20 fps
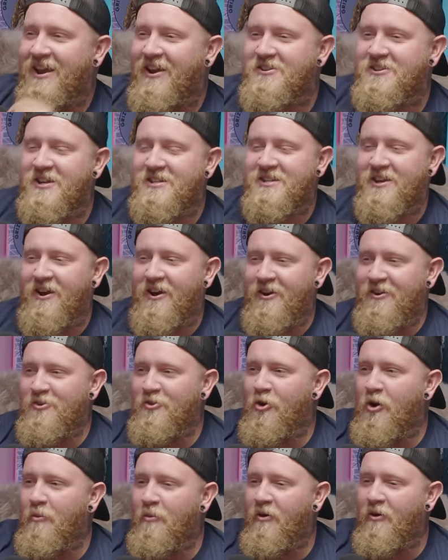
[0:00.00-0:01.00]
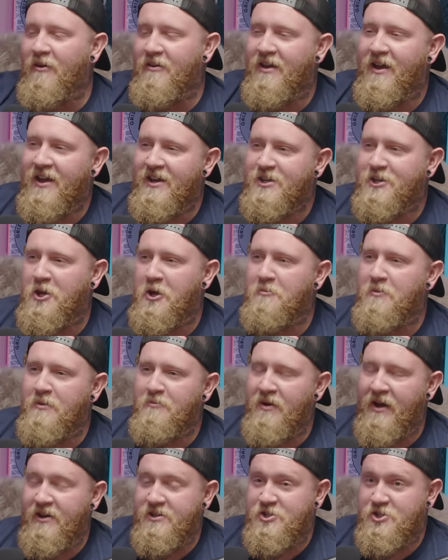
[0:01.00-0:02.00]
You just are normal
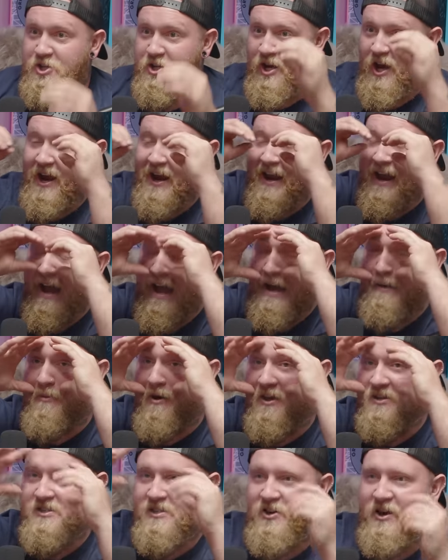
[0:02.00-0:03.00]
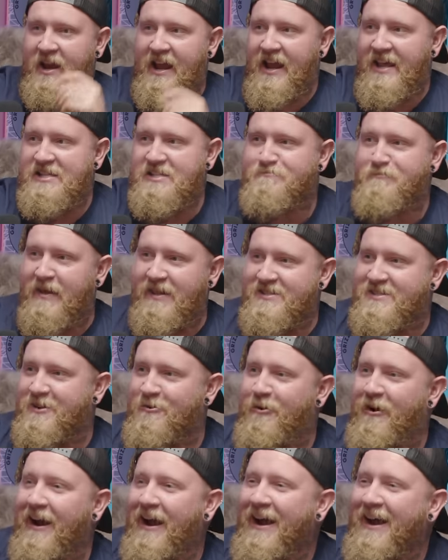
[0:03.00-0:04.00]
human, but giant eyeballs in your head spins
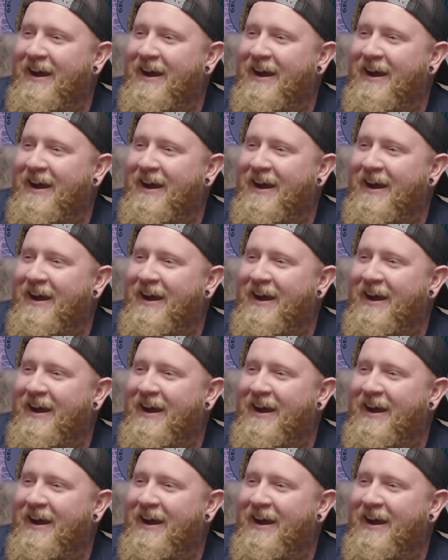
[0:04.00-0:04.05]
around.